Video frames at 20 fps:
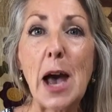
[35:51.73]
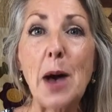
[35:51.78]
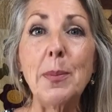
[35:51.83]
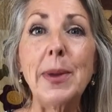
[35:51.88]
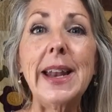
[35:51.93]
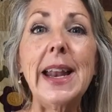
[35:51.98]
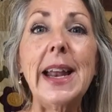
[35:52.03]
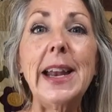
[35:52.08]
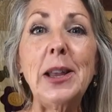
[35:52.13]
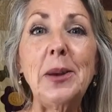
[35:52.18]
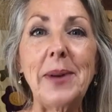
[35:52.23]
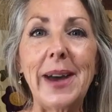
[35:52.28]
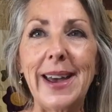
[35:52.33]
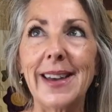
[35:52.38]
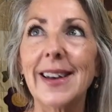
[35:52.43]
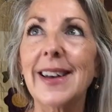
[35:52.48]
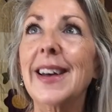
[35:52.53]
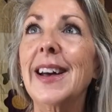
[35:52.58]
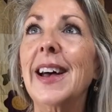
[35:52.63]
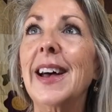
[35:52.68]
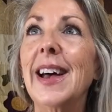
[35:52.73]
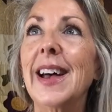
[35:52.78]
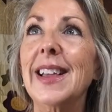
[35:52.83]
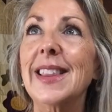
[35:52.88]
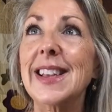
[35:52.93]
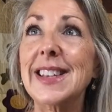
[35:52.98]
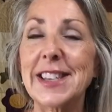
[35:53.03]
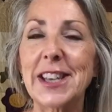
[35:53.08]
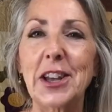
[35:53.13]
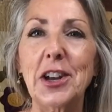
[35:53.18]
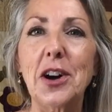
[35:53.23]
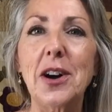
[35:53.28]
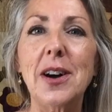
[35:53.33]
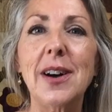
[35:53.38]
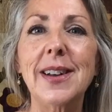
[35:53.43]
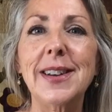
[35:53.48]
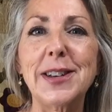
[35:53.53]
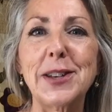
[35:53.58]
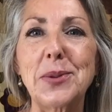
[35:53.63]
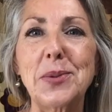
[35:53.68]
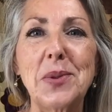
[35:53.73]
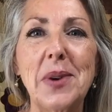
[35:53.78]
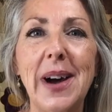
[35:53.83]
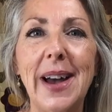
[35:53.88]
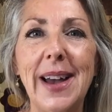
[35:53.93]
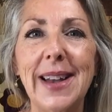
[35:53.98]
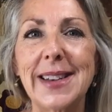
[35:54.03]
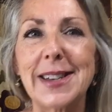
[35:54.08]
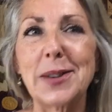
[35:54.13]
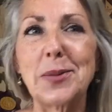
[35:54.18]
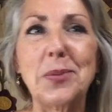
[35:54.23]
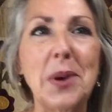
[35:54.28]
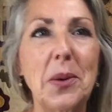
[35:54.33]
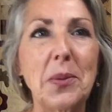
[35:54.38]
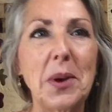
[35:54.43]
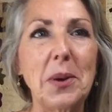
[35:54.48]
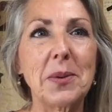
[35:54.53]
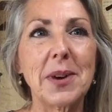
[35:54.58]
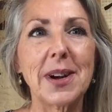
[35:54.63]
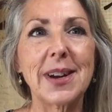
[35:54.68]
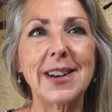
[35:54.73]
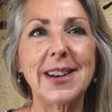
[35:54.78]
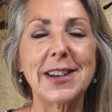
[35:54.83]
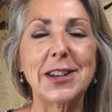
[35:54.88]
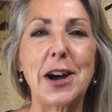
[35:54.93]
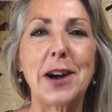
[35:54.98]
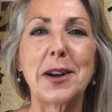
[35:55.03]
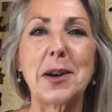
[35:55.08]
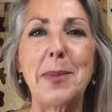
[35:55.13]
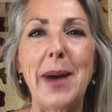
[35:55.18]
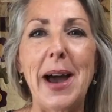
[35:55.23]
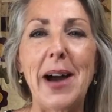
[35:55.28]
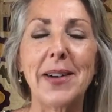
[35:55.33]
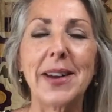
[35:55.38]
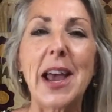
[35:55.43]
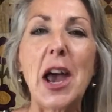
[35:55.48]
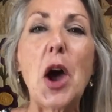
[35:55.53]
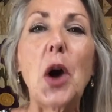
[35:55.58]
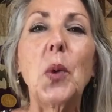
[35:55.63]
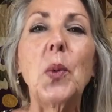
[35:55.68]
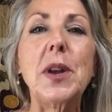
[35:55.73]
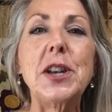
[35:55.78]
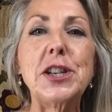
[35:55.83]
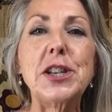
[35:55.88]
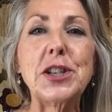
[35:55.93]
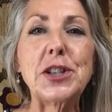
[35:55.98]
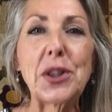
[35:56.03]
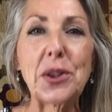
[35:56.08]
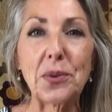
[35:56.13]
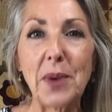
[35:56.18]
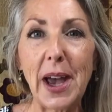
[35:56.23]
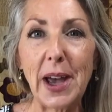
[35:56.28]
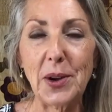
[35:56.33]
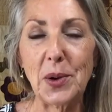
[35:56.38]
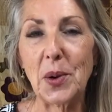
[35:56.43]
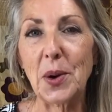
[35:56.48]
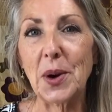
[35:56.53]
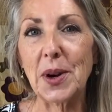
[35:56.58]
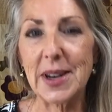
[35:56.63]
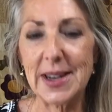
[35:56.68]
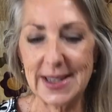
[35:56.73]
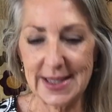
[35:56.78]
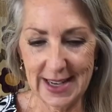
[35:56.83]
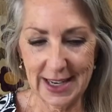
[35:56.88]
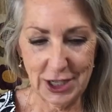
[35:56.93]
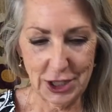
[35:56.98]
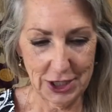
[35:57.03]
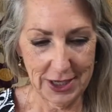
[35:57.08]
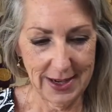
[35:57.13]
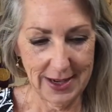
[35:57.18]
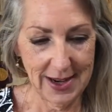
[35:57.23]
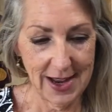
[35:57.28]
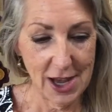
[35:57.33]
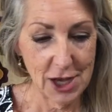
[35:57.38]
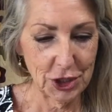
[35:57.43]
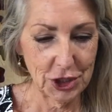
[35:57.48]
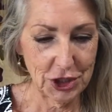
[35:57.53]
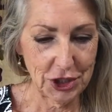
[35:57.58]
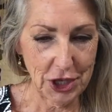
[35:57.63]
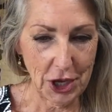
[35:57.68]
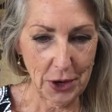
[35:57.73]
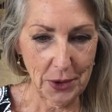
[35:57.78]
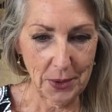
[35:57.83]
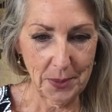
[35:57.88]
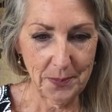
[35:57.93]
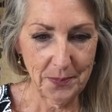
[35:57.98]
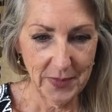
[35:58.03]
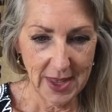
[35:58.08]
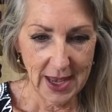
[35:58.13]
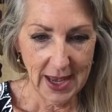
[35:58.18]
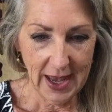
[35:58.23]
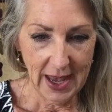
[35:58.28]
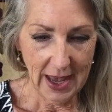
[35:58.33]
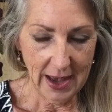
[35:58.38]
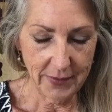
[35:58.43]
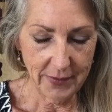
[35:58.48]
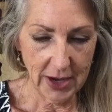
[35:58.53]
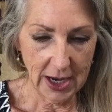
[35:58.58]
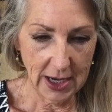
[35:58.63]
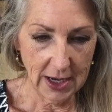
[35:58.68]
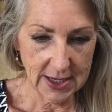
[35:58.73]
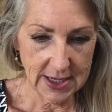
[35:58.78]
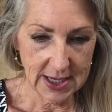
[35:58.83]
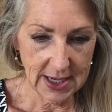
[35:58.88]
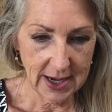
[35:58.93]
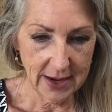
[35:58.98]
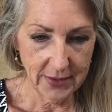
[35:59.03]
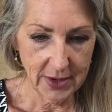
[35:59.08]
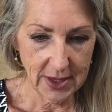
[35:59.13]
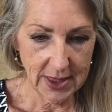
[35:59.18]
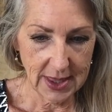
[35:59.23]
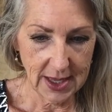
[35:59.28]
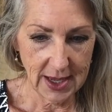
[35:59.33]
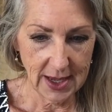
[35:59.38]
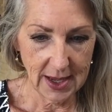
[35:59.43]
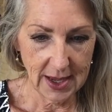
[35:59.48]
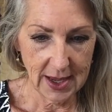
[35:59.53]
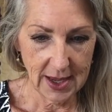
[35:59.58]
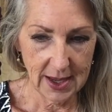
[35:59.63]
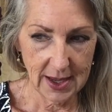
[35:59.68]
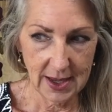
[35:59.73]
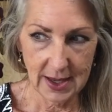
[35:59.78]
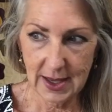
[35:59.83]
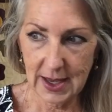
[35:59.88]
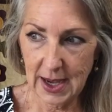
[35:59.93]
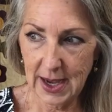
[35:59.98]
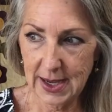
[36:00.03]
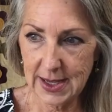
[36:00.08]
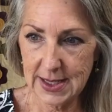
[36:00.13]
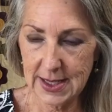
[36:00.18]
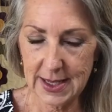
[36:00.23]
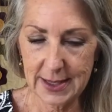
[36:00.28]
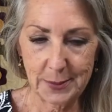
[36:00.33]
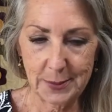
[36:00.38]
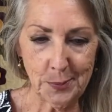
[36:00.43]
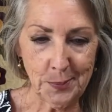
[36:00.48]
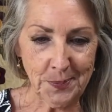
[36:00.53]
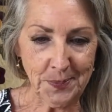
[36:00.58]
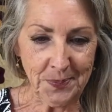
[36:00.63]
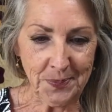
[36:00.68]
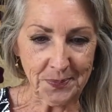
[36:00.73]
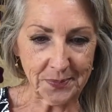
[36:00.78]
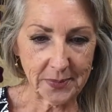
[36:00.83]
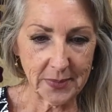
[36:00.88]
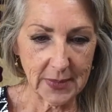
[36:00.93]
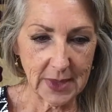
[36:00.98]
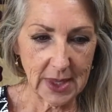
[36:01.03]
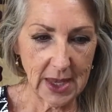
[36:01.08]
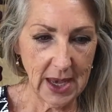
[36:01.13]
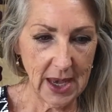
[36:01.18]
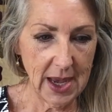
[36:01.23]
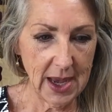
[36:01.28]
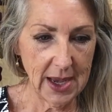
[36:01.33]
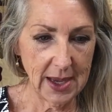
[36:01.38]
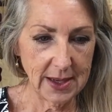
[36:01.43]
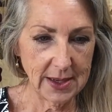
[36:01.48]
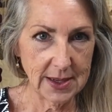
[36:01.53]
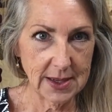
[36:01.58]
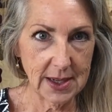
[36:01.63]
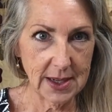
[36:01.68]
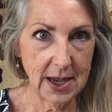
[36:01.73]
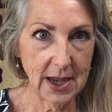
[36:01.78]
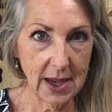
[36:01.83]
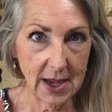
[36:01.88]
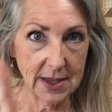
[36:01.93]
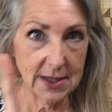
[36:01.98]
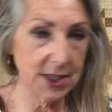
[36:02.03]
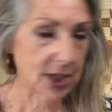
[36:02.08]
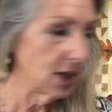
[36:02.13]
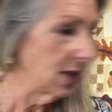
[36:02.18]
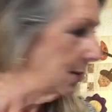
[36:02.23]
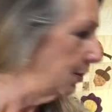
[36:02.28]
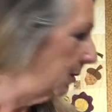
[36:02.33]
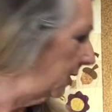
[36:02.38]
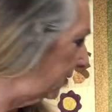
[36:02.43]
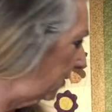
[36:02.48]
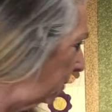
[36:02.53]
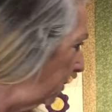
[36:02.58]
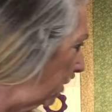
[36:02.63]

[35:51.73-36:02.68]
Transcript: But anyway, let's get on to what we were going to talk about, which is thread organization. So, have I looked at everything? Yeah, I did. And excuse me for a